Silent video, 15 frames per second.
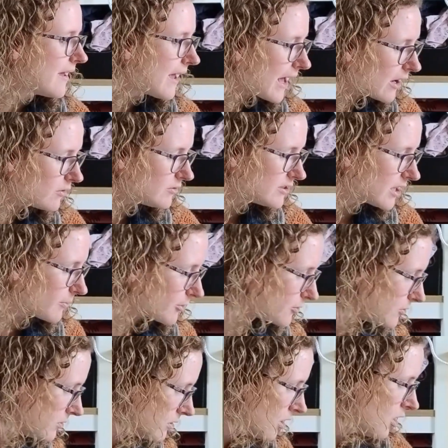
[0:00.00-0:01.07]
held
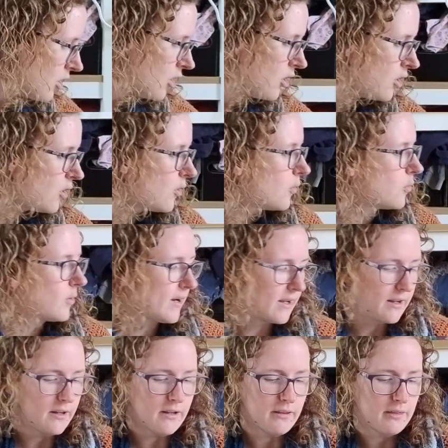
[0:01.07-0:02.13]
double
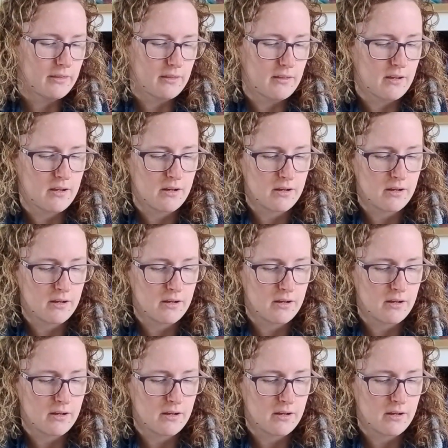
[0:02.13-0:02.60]
with